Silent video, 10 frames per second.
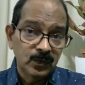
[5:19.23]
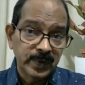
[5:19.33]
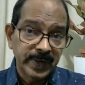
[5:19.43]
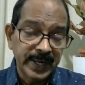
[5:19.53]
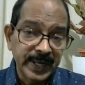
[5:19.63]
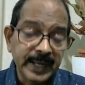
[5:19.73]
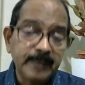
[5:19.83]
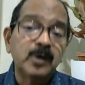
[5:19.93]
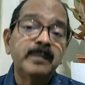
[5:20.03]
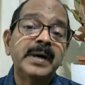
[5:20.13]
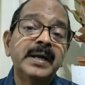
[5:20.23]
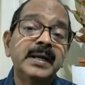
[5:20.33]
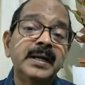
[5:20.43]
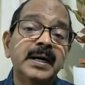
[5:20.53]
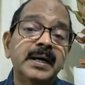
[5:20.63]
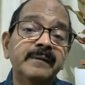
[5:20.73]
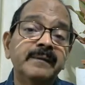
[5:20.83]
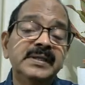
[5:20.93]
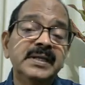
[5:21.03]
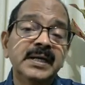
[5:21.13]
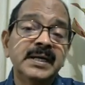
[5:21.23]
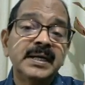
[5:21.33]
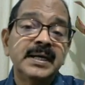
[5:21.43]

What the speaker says: any moment with the